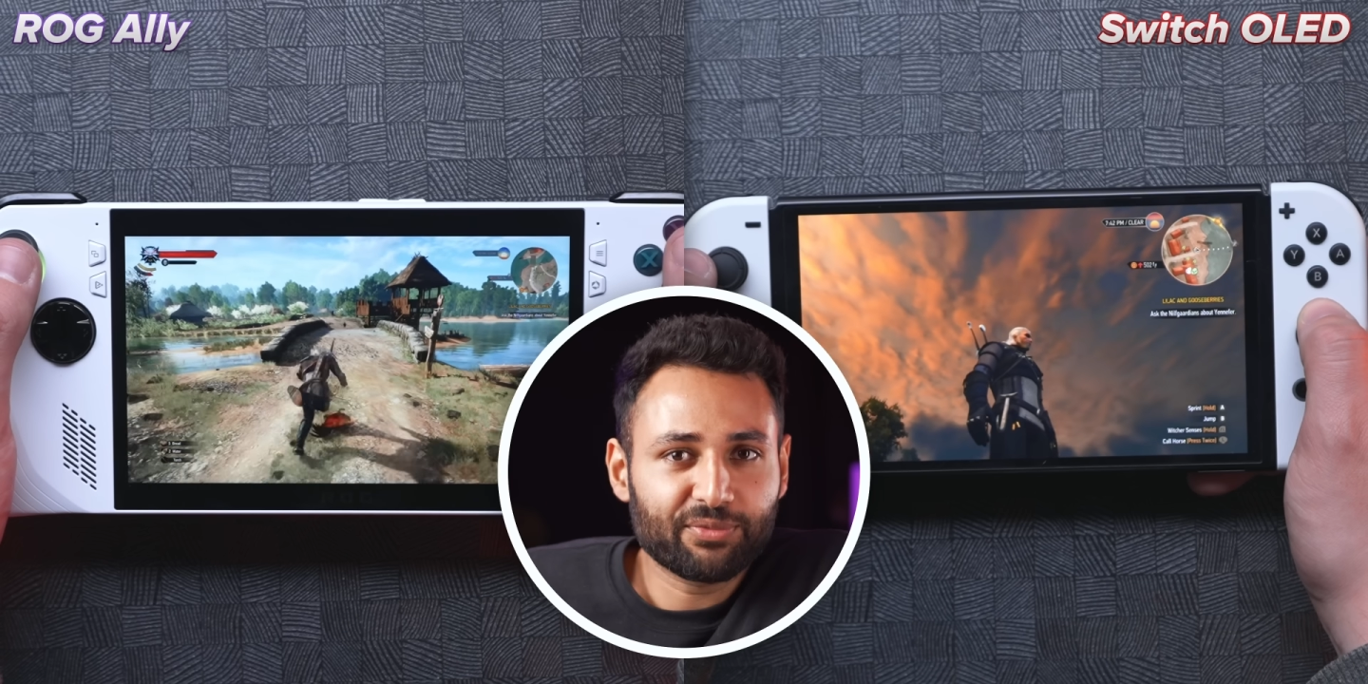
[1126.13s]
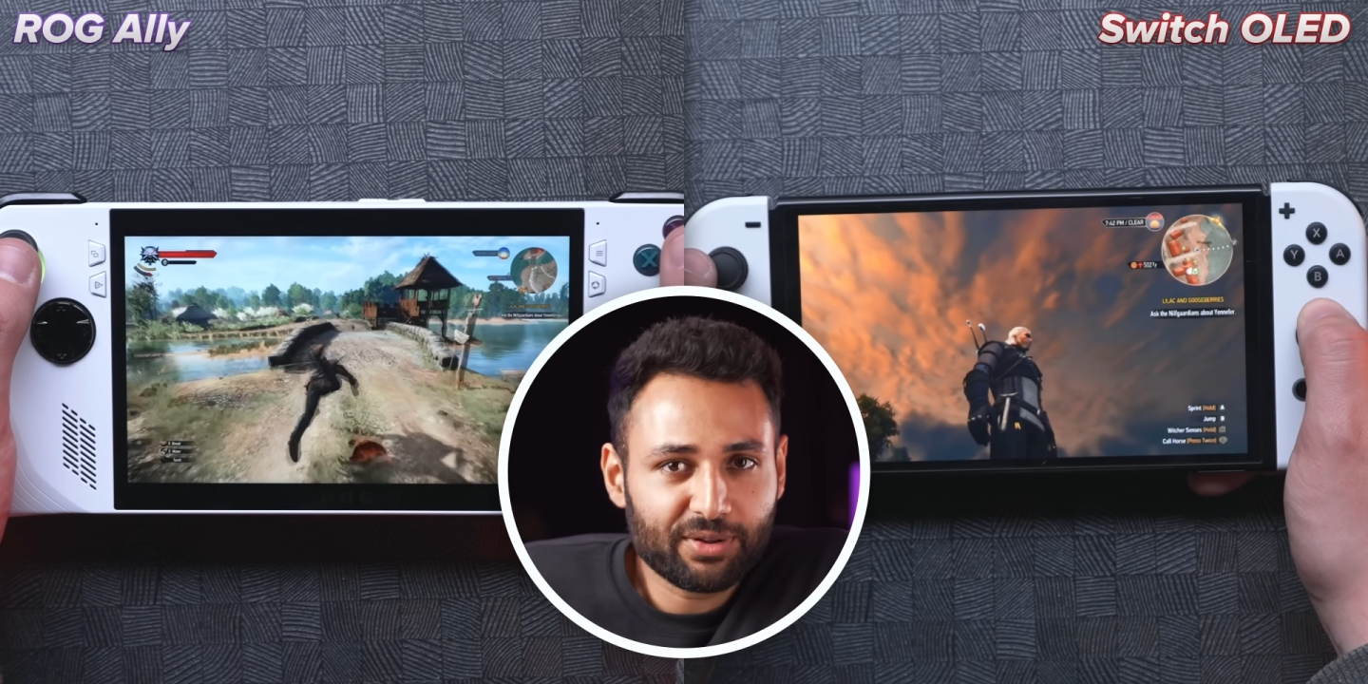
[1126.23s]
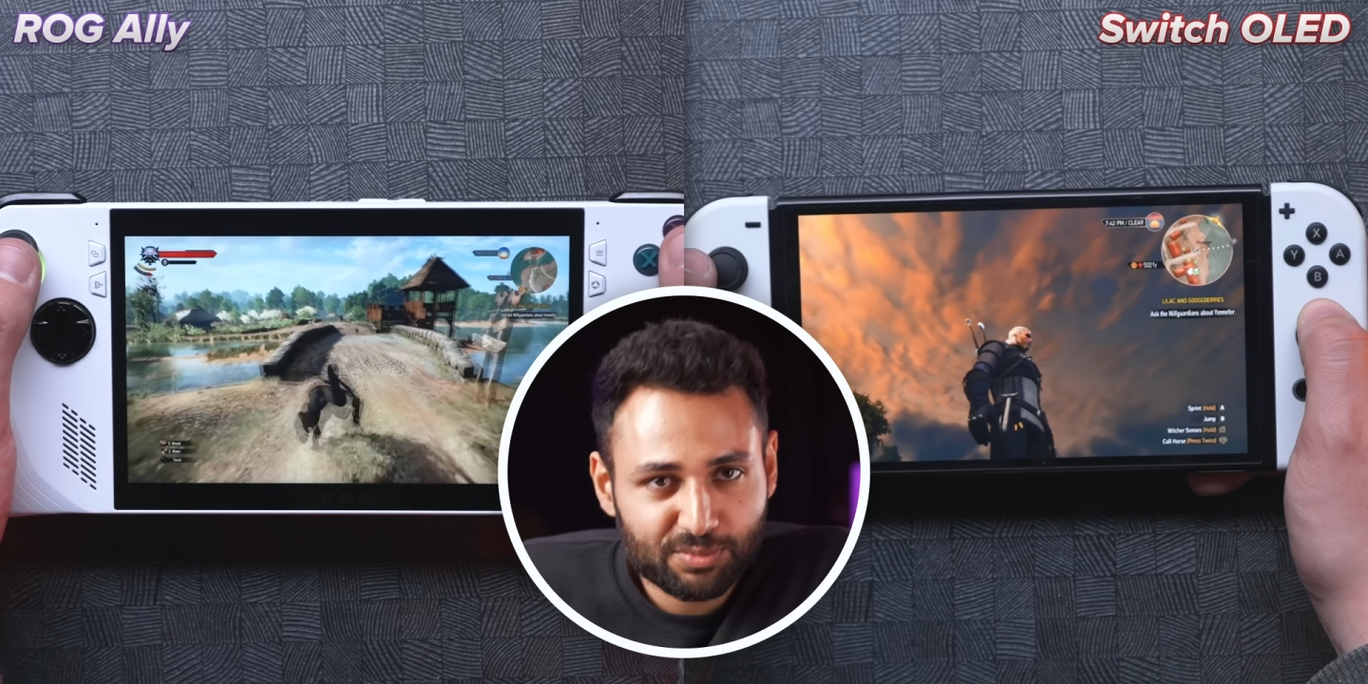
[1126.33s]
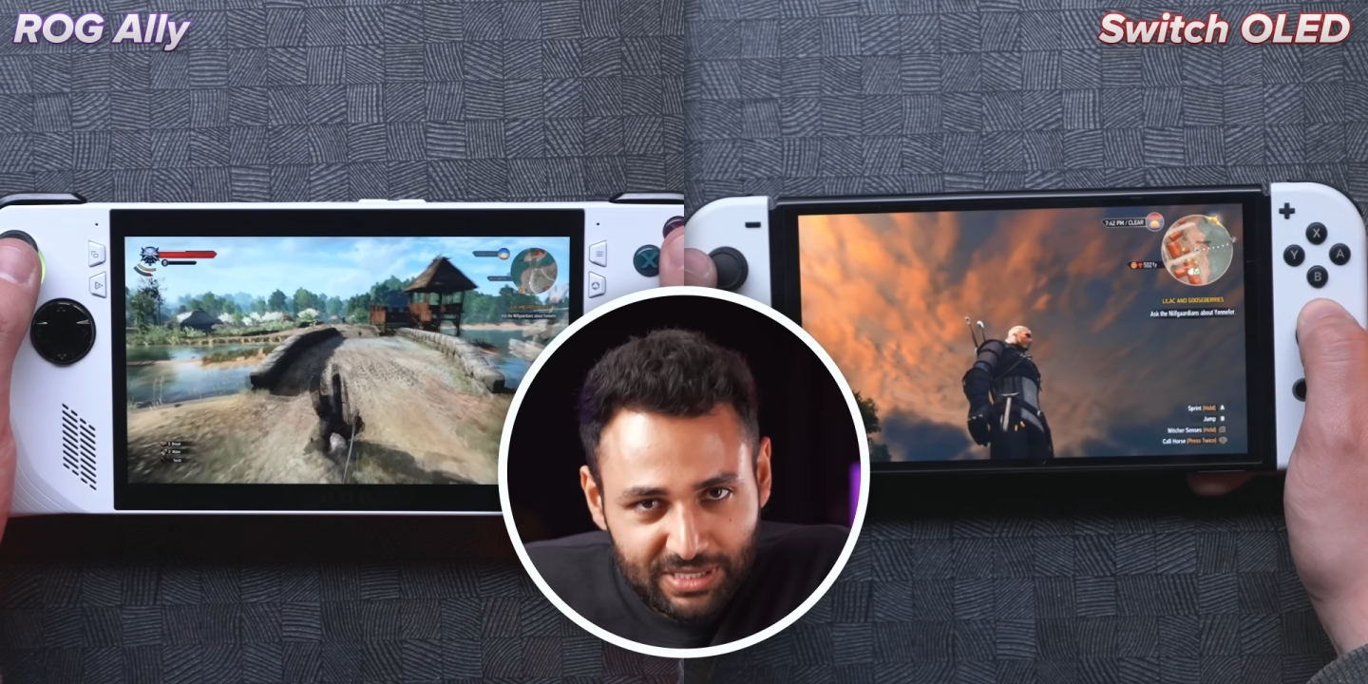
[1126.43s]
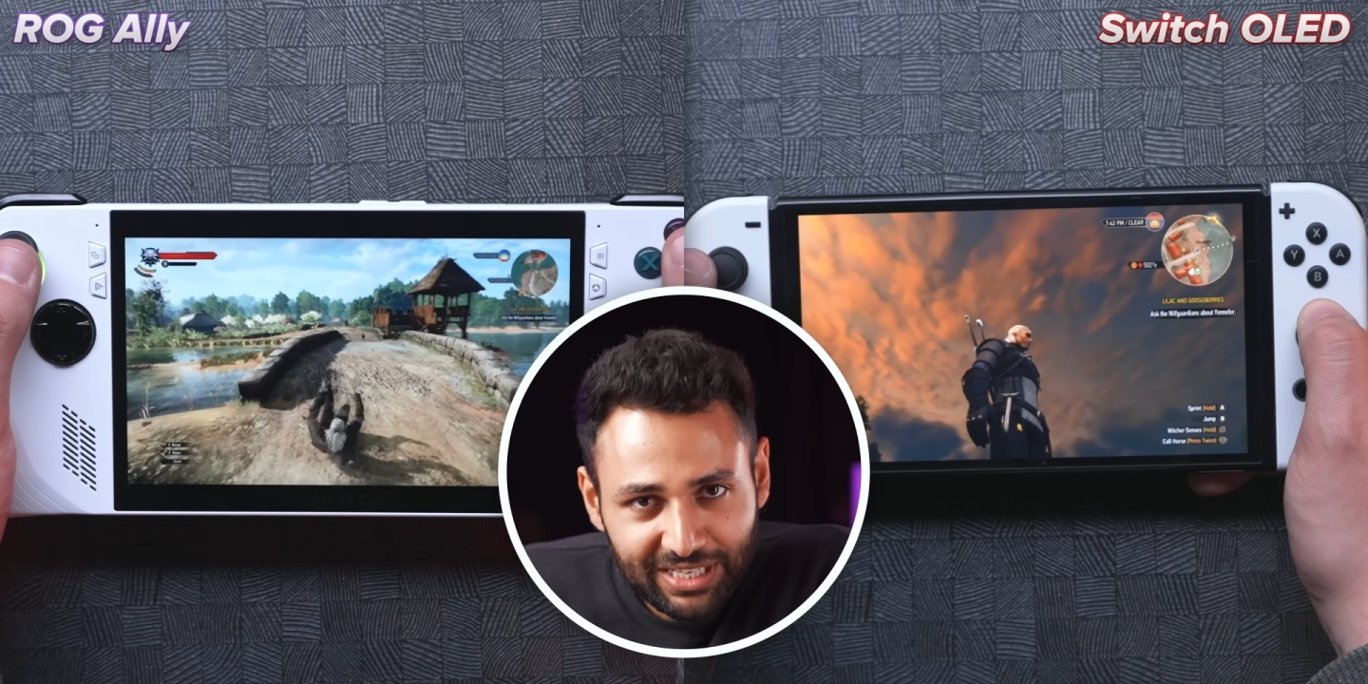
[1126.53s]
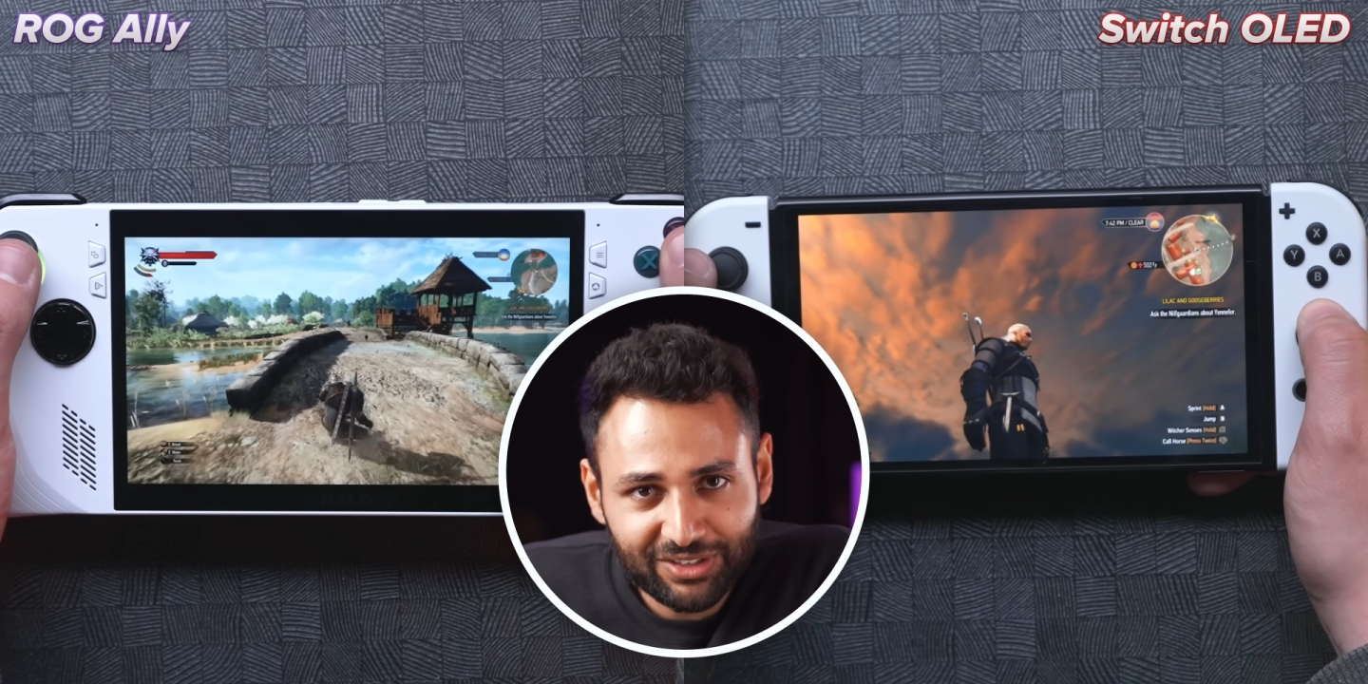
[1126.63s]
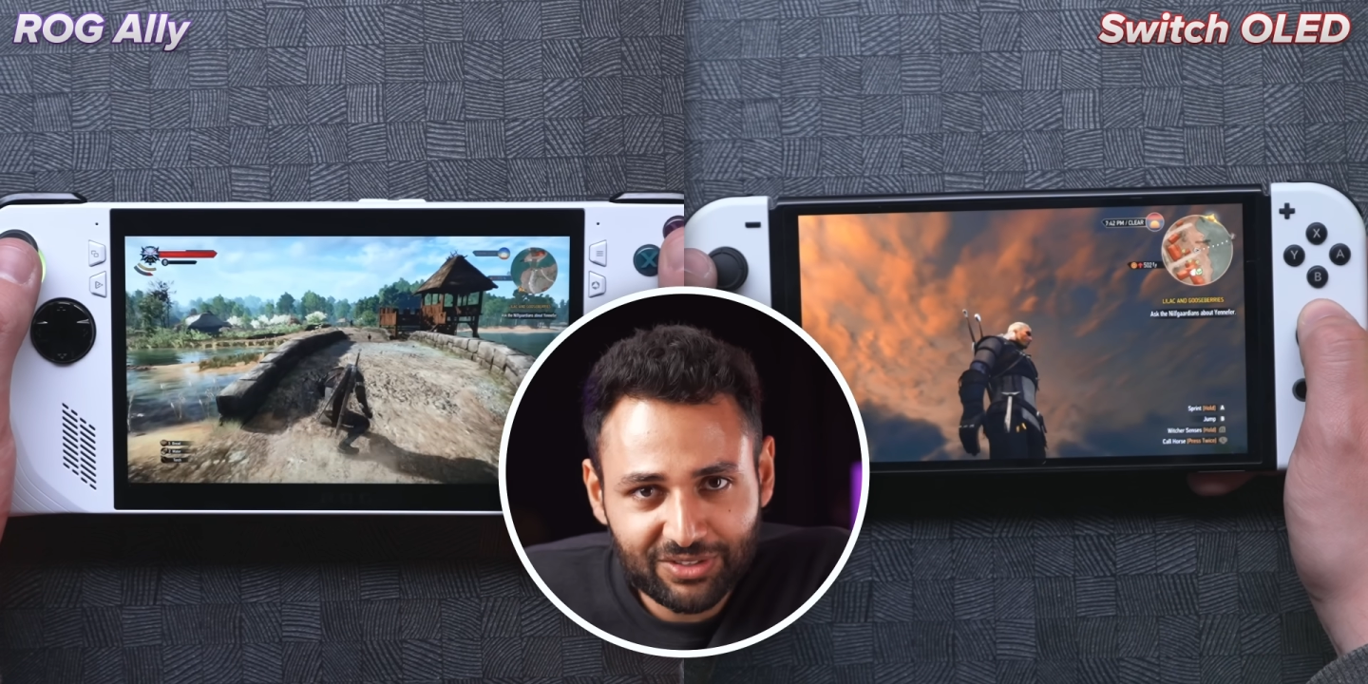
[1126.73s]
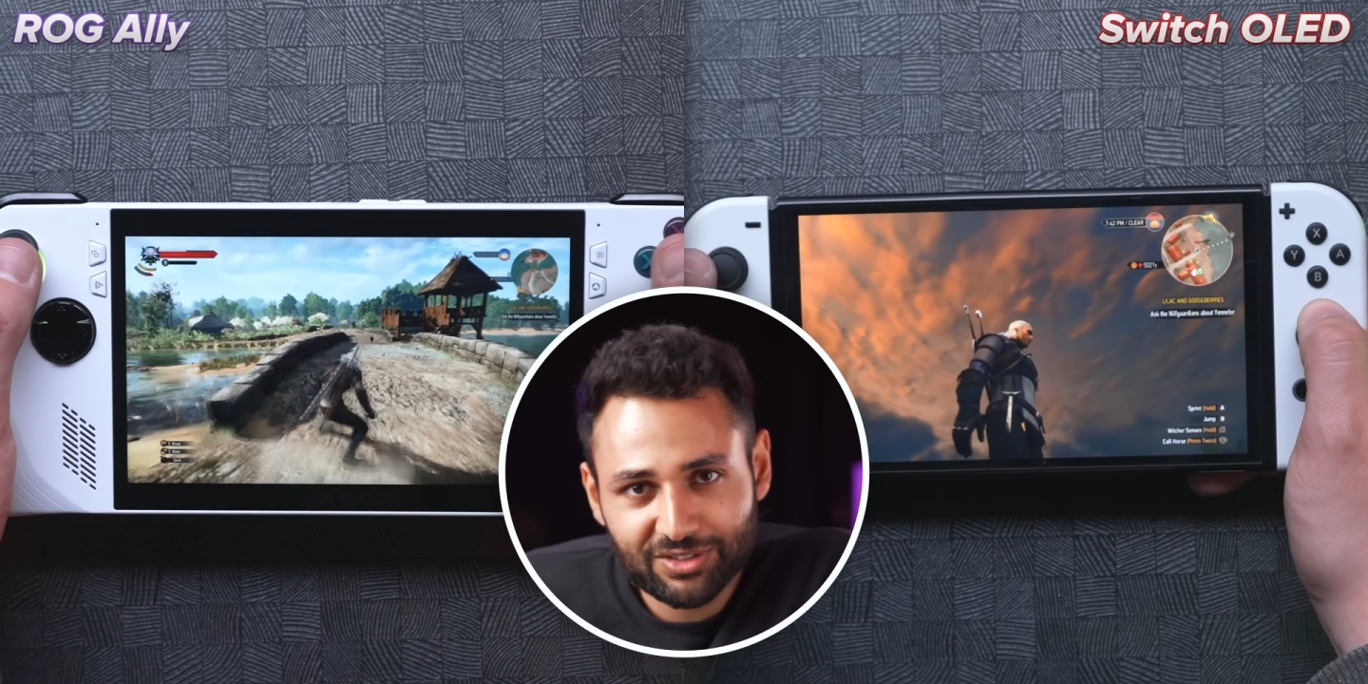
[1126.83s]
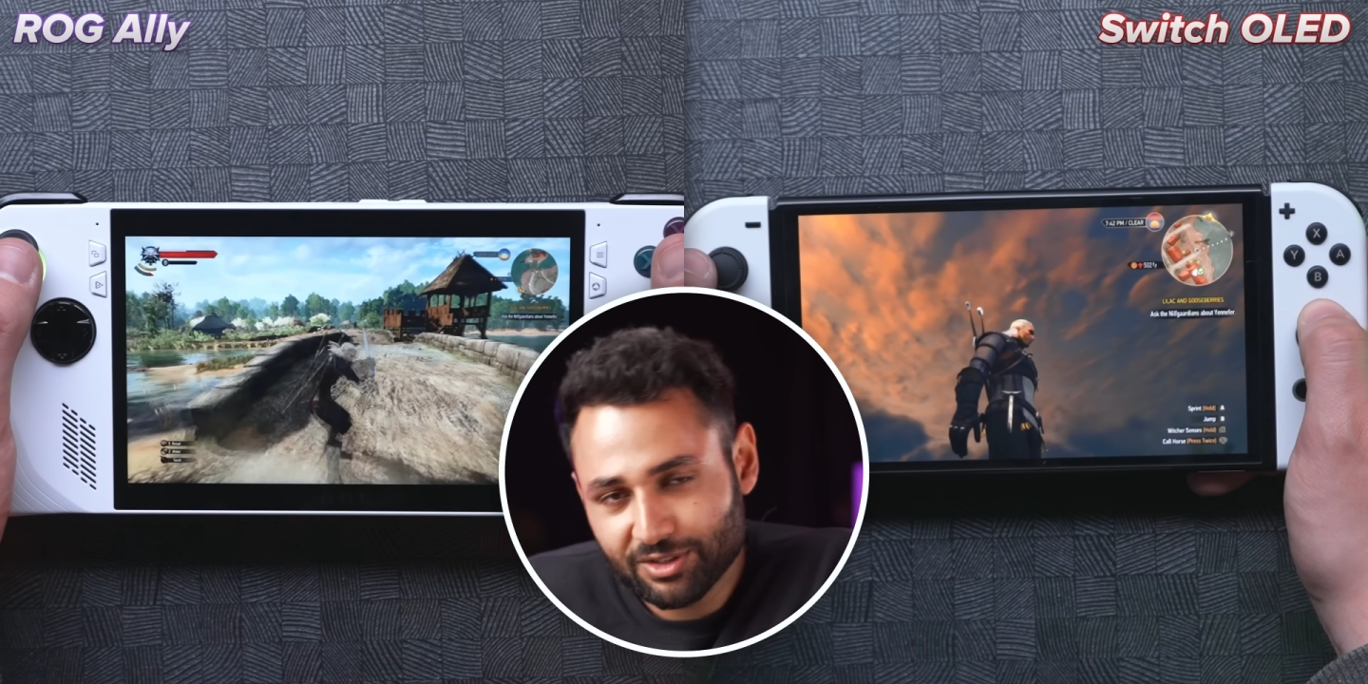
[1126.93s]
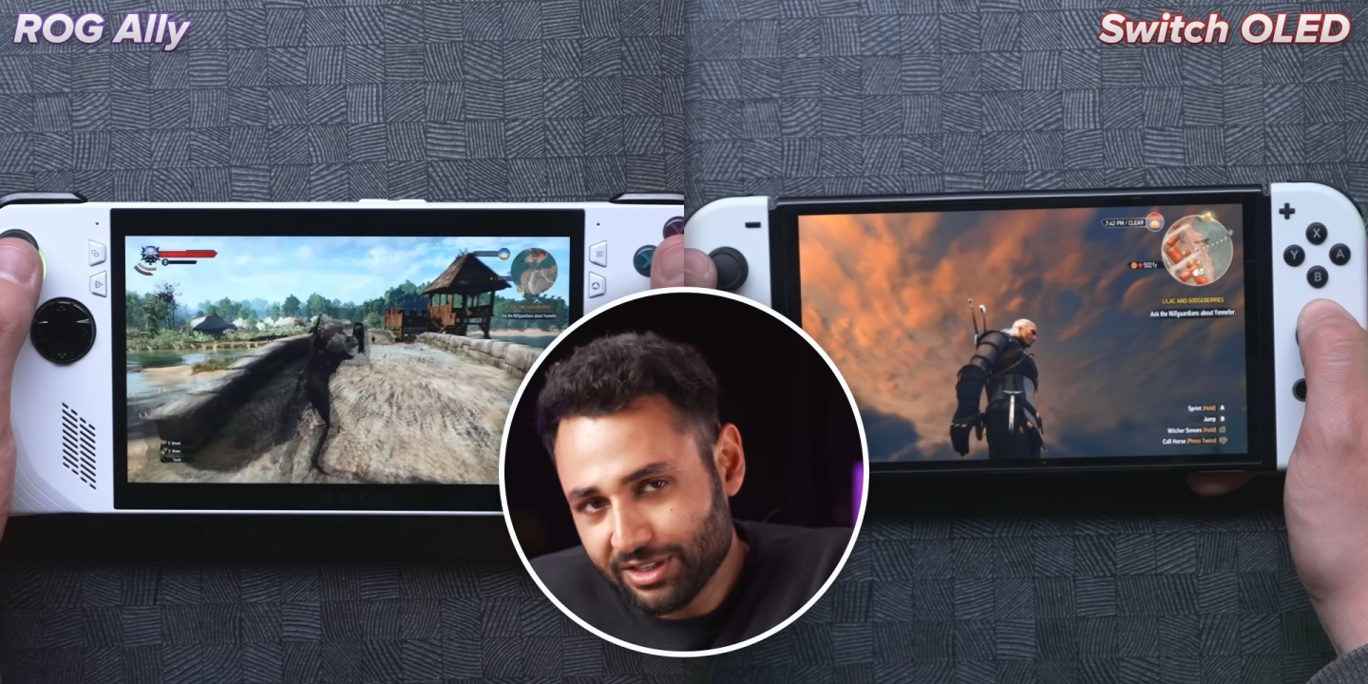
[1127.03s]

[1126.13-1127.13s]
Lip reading: frames per second,